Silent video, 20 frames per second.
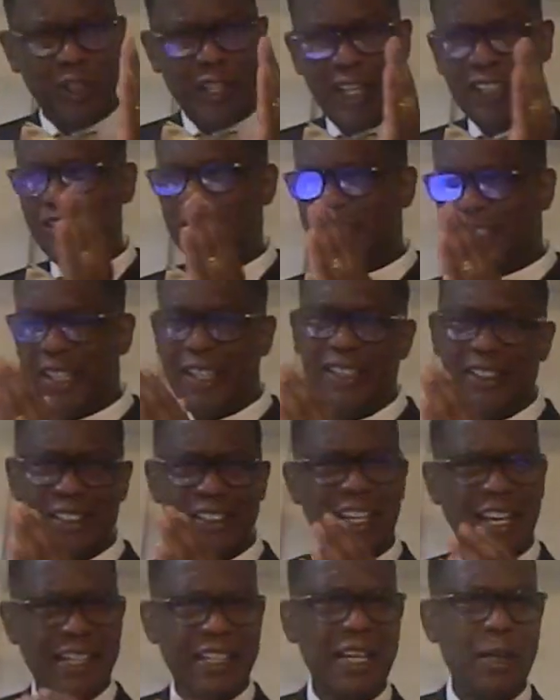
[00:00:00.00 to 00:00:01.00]
I say this,
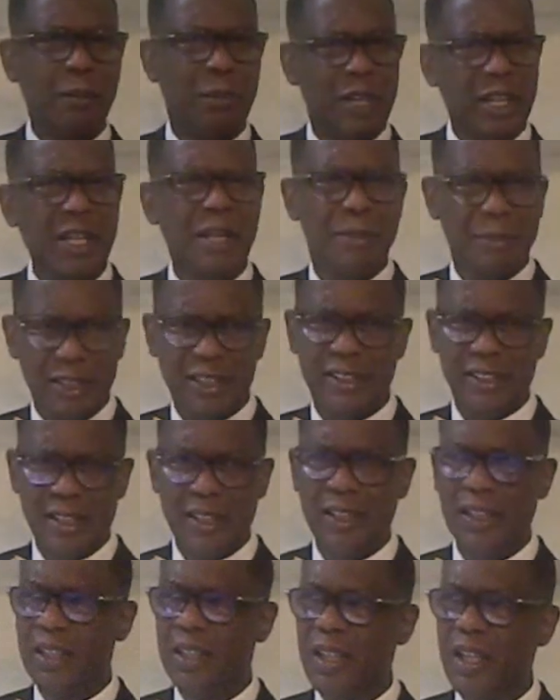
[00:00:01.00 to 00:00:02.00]
I am
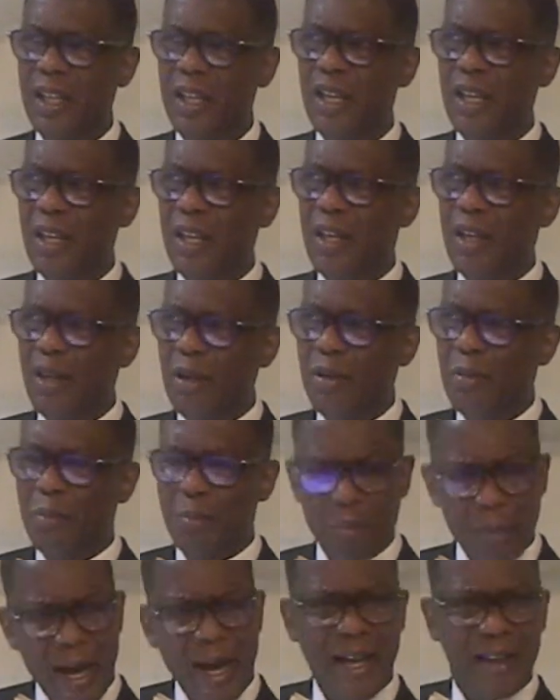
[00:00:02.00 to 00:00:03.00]
limiting
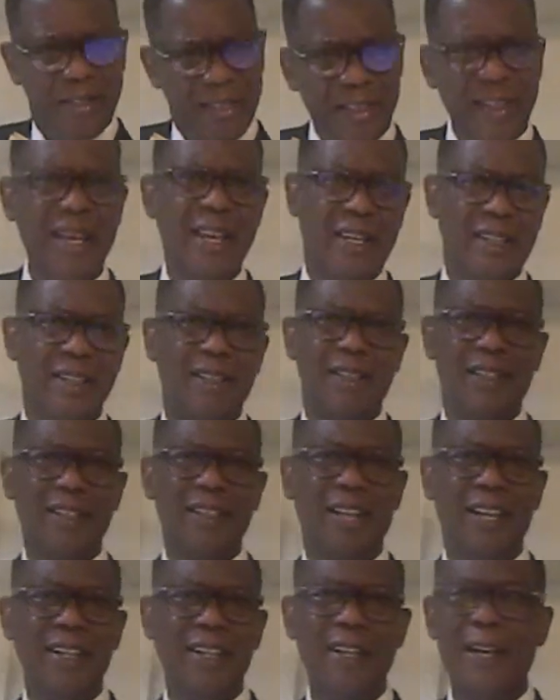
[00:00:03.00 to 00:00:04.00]
my thing.
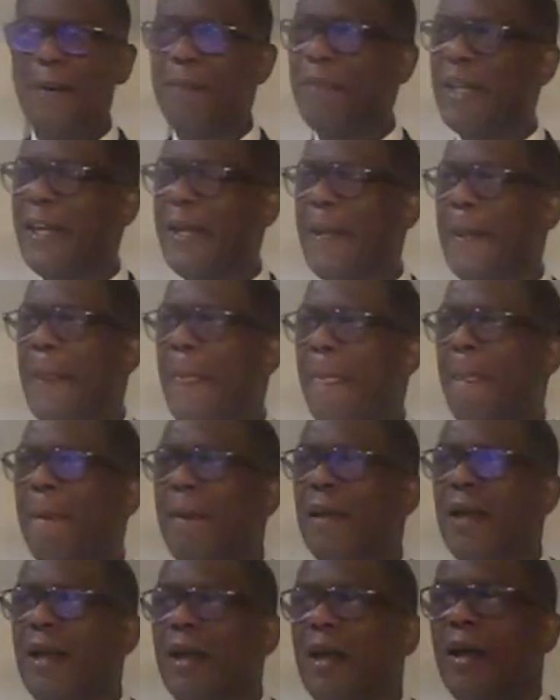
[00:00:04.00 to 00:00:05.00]
I mean,
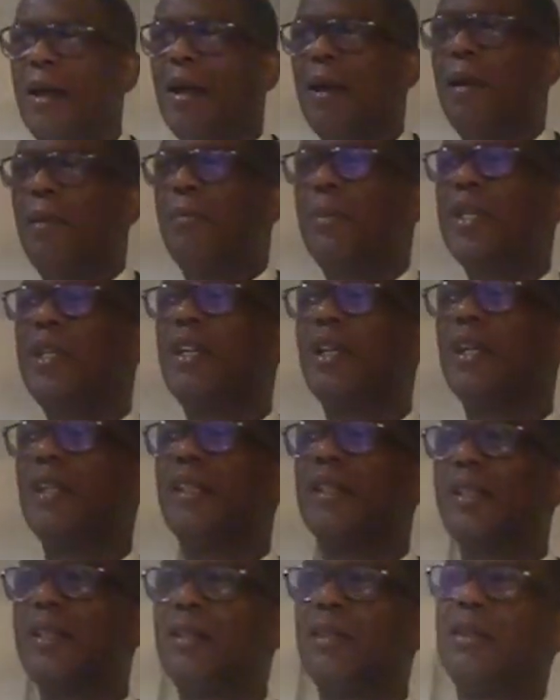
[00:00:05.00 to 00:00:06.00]

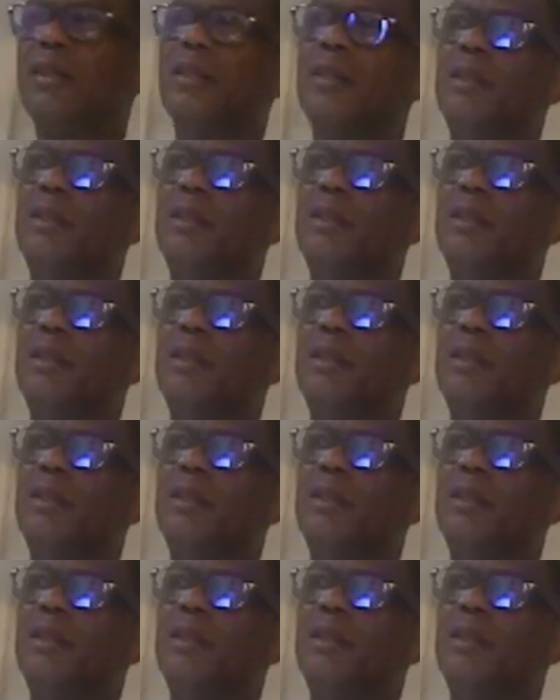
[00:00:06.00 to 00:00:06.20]
because